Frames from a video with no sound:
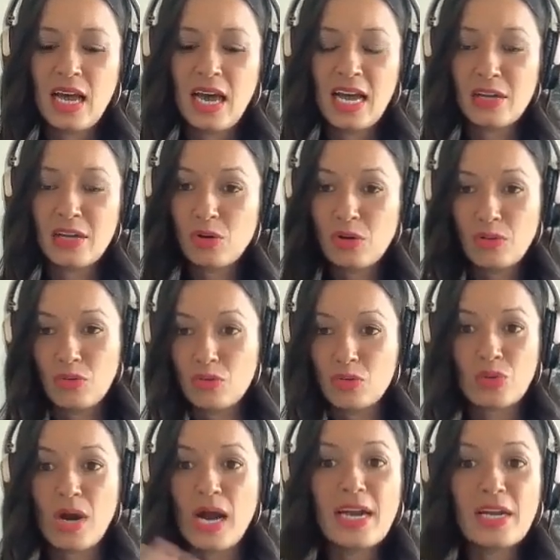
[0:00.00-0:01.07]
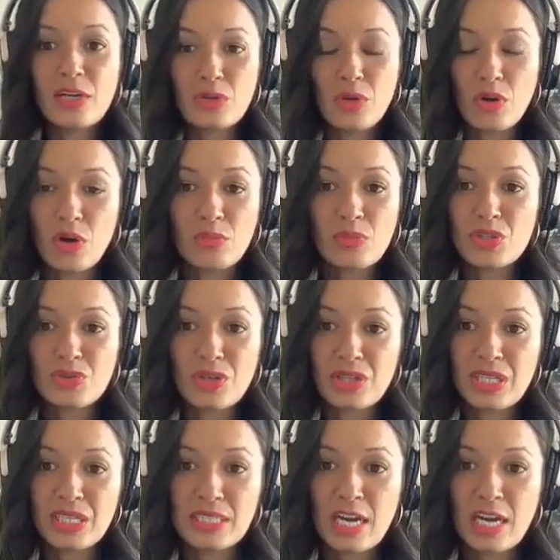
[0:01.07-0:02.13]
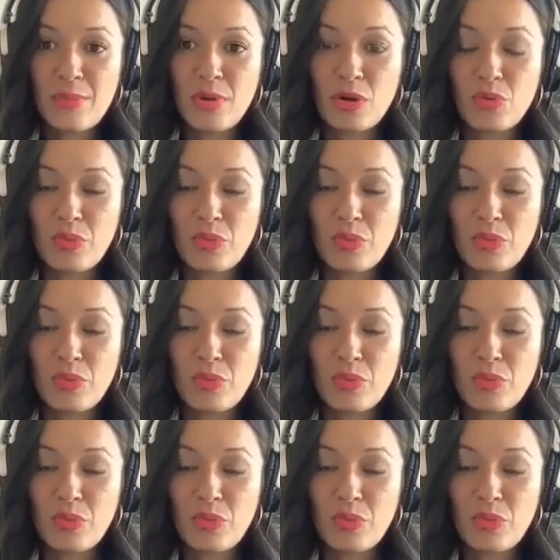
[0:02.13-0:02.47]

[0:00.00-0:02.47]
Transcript: I cried almost throughout the entire book,